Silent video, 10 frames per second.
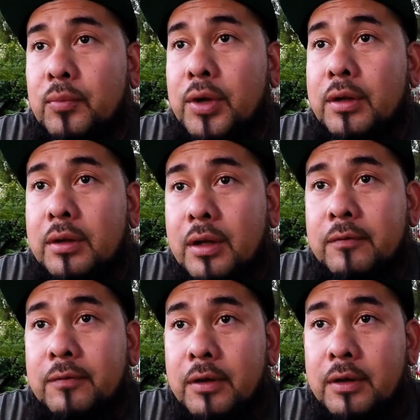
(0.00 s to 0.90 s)
We had a lot
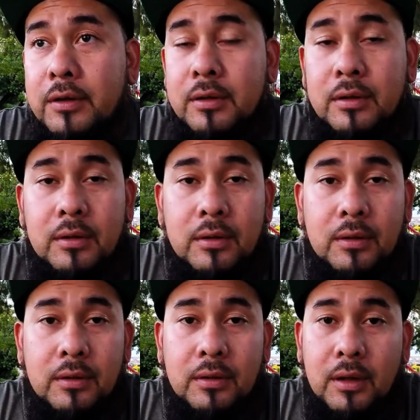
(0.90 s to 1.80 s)
of fun,
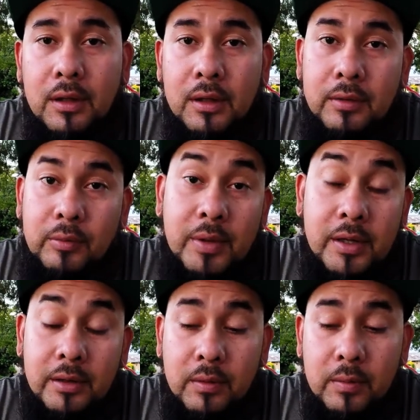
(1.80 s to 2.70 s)
and we
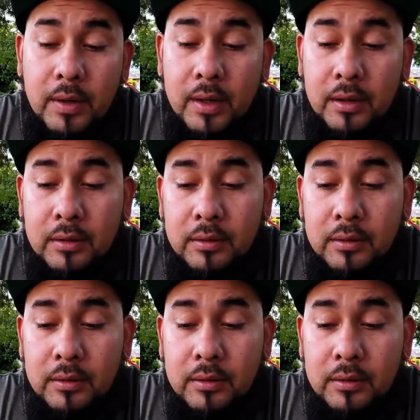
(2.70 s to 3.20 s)
plan on going back.